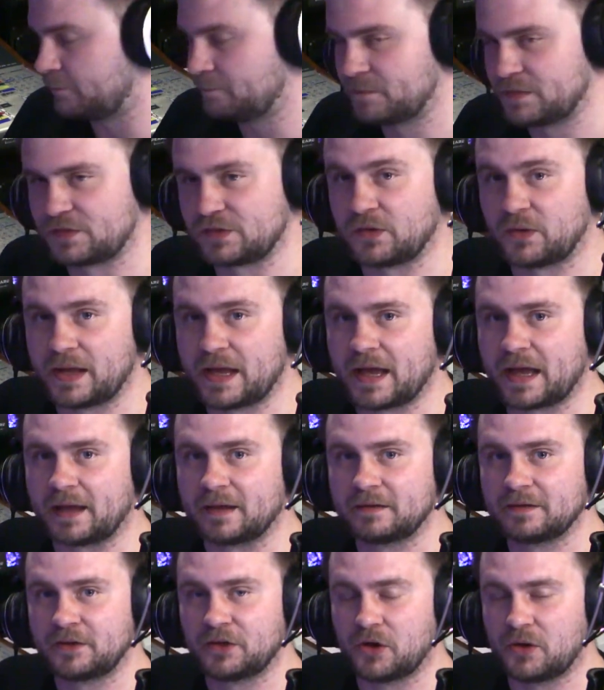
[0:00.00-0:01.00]
So yeah,
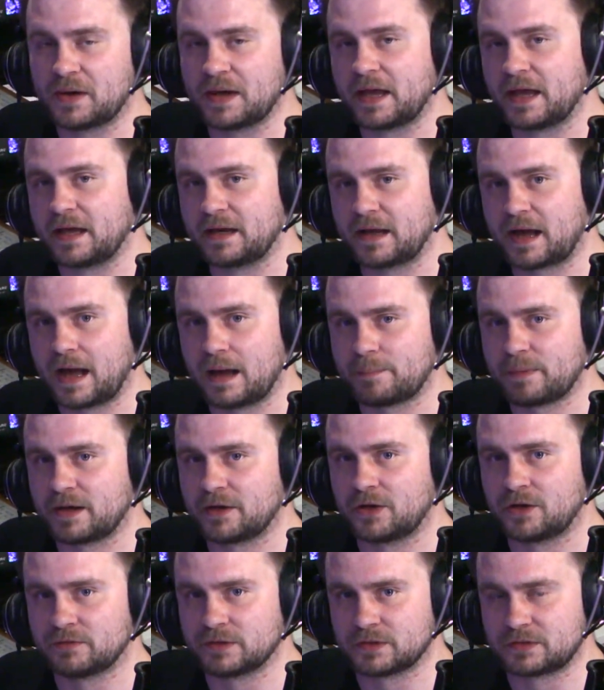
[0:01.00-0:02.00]
go ahead, hop
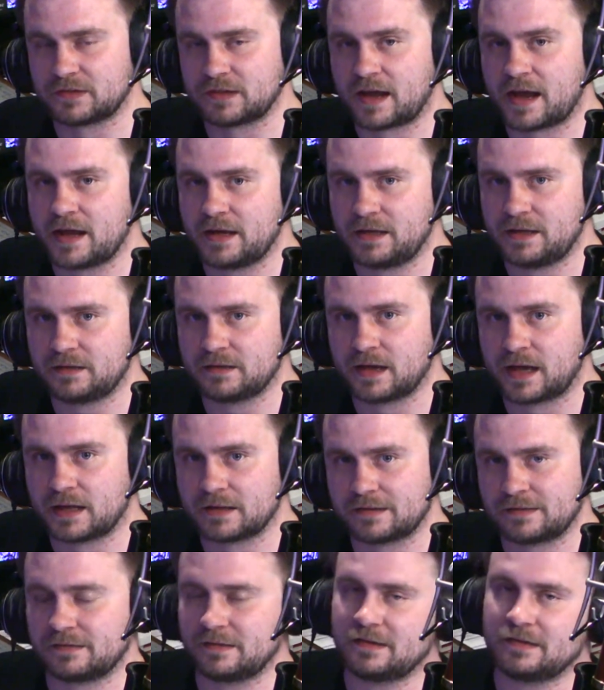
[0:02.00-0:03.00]
on over,
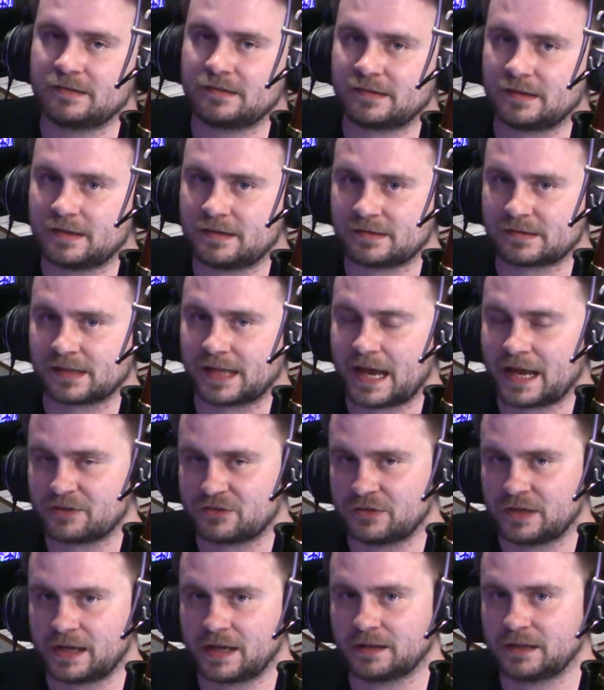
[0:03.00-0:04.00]

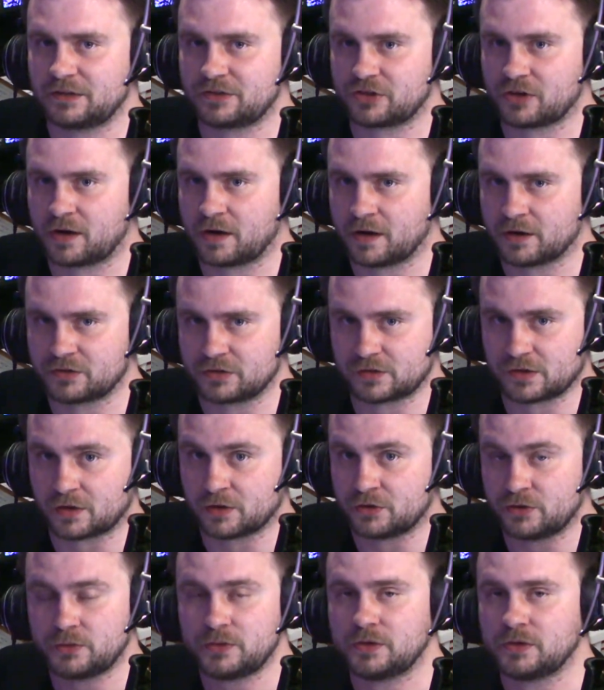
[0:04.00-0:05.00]
tiny.cc/dailycharge. It's our
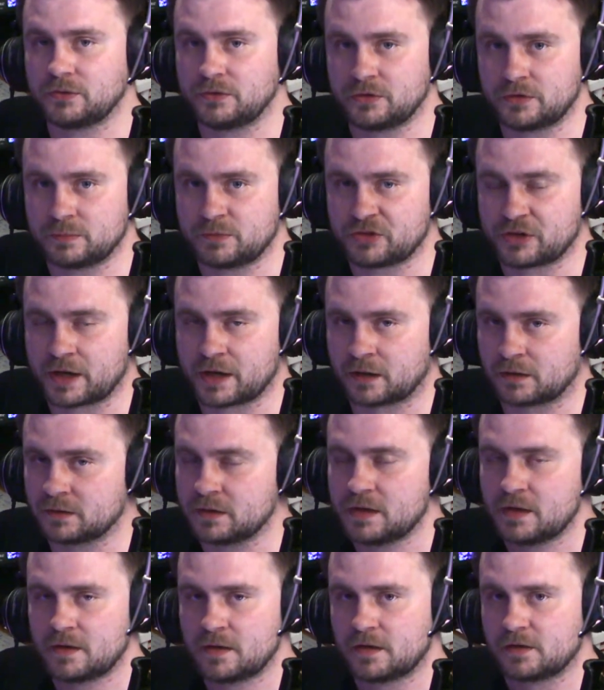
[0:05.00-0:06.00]
new YouTube channel.
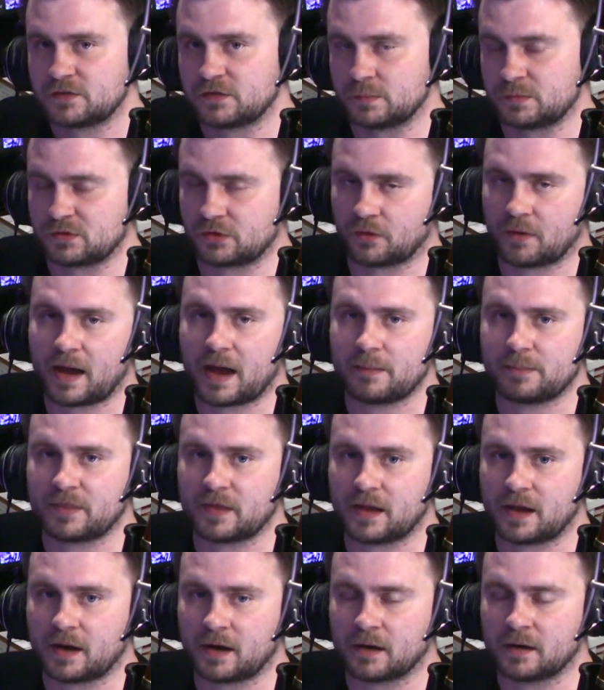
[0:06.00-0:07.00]
Subscribe
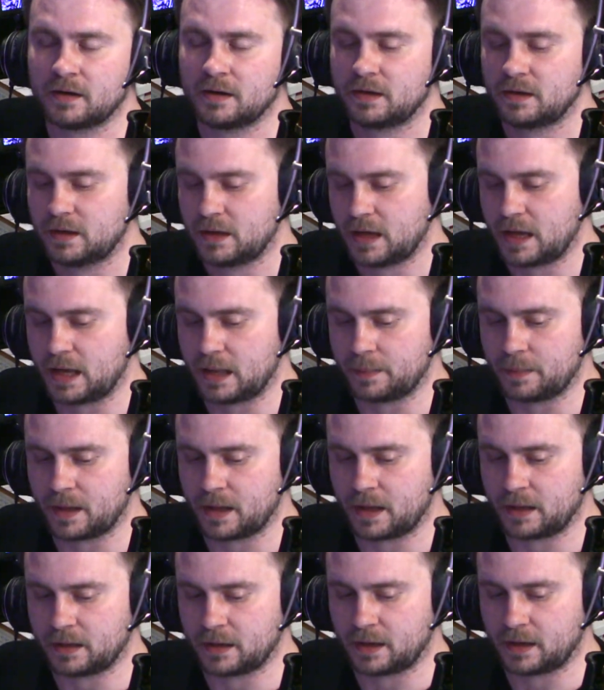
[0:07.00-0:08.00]
there, and
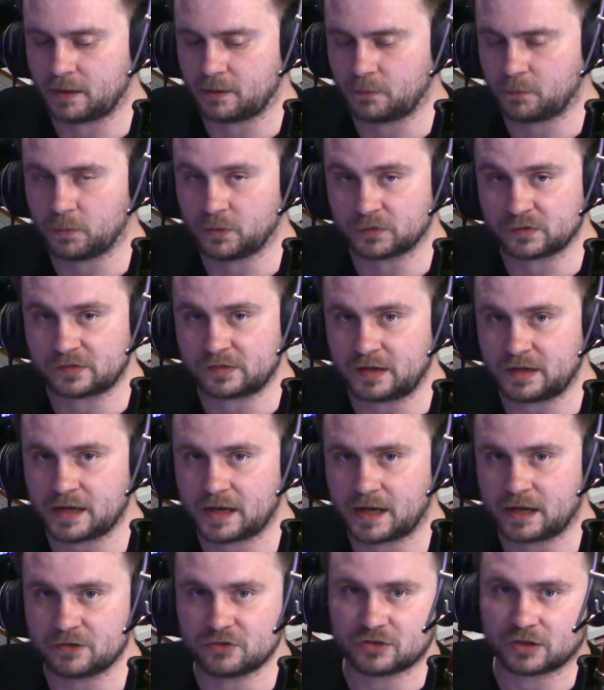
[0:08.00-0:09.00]
then we'll see you
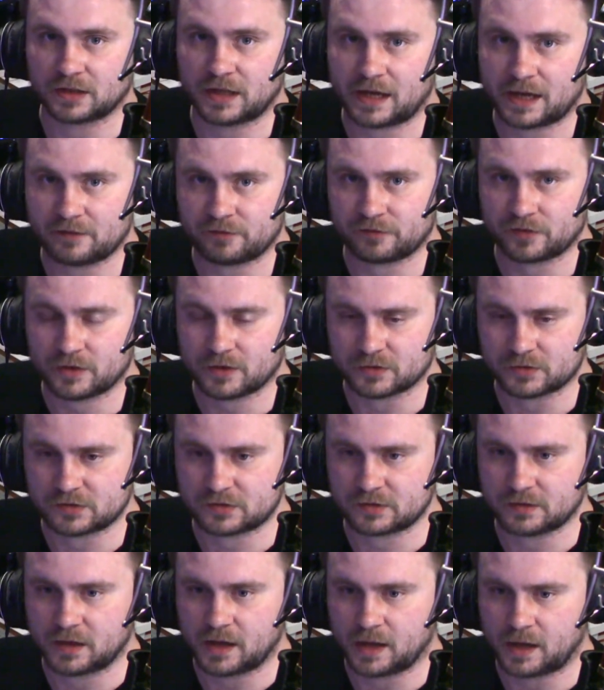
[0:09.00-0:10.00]
on July
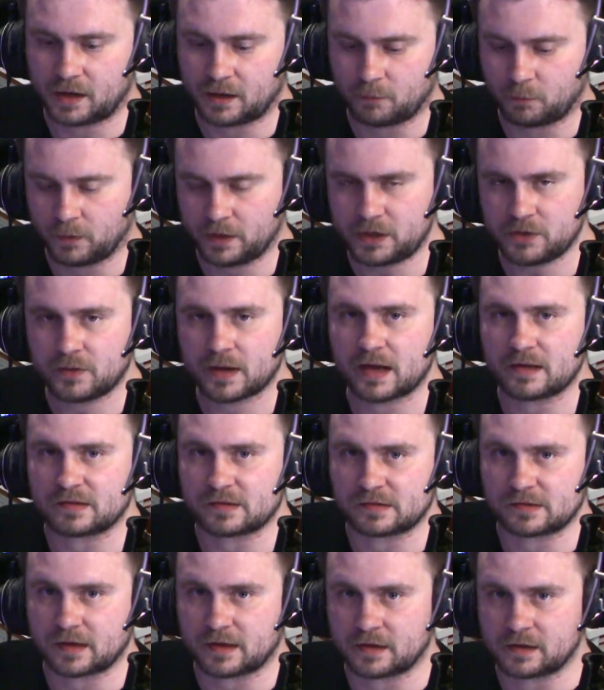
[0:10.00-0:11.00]
1st. What are you guys
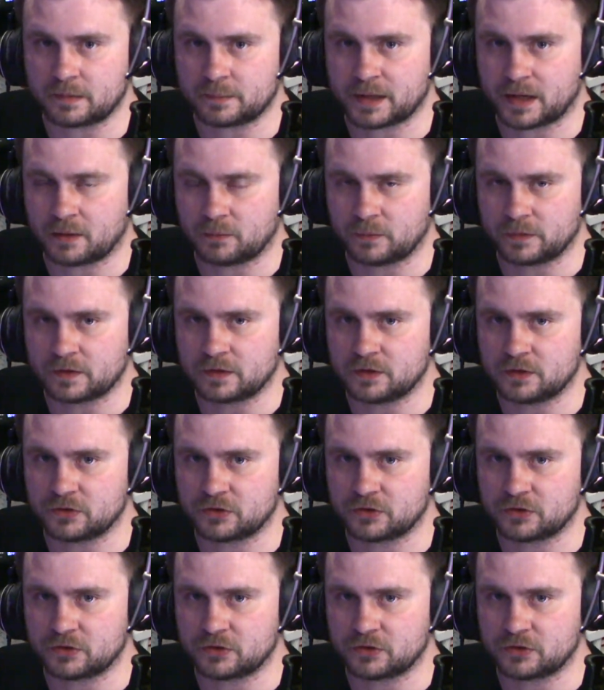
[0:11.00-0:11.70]
excited about with the new